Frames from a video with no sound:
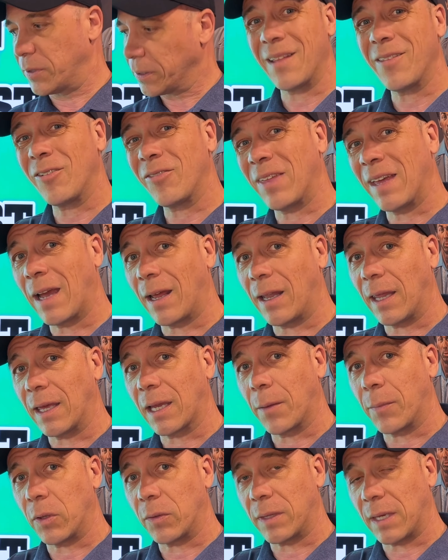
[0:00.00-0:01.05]
Another thing I like
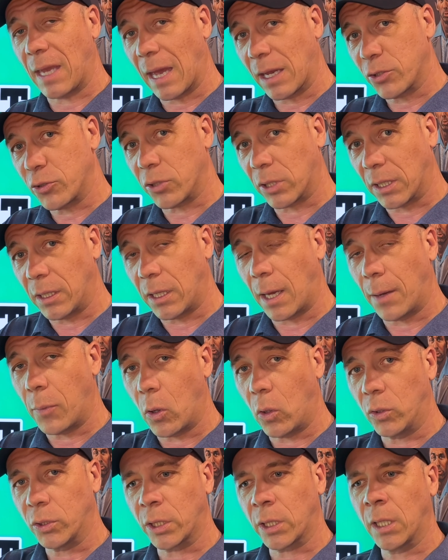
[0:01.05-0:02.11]
about the extra club
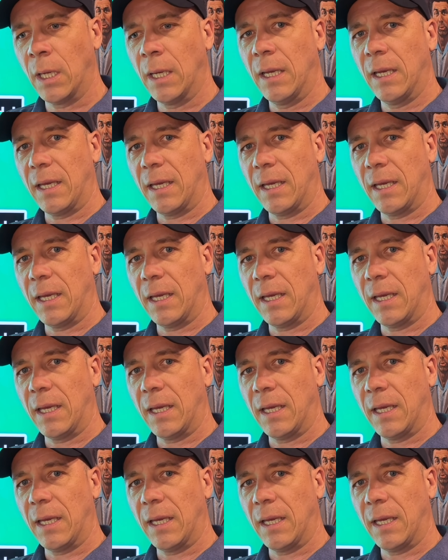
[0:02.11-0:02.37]
holder